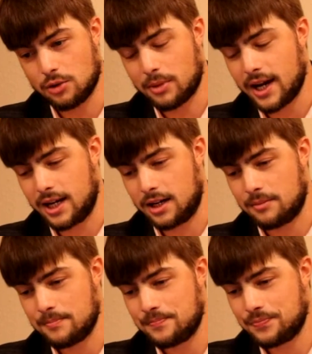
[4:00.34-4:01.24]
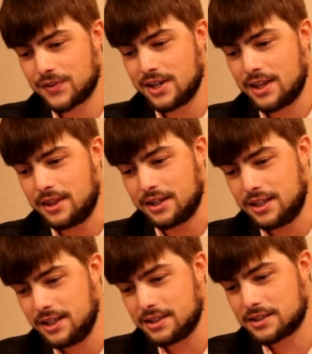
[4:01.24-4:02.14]
Biden, the
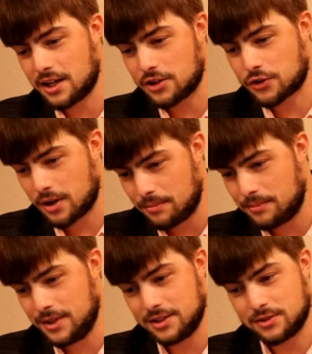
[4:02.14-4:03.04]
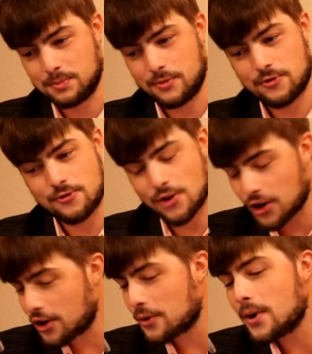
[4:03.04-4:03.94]
he is not Trump is
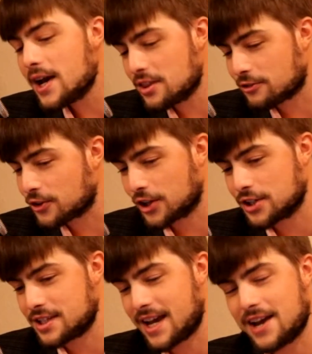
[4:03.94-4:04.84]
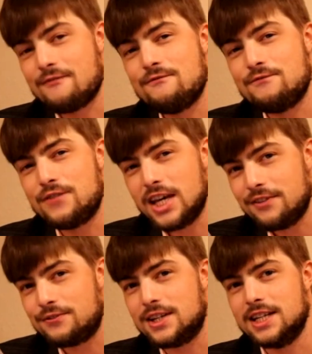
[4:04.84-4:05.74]
far and away the first at
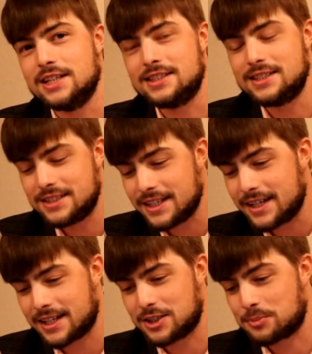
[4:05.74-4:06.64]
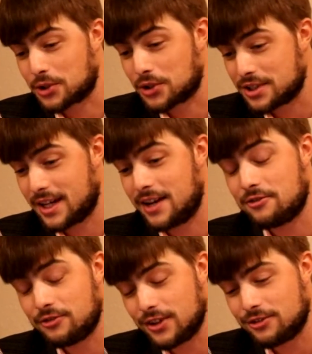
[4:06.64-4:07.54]
56%.
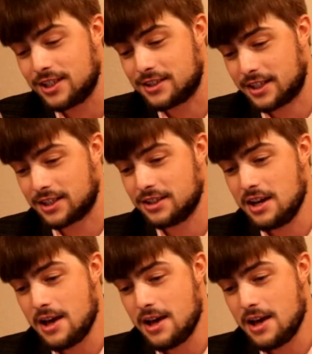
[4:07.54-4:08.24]
56.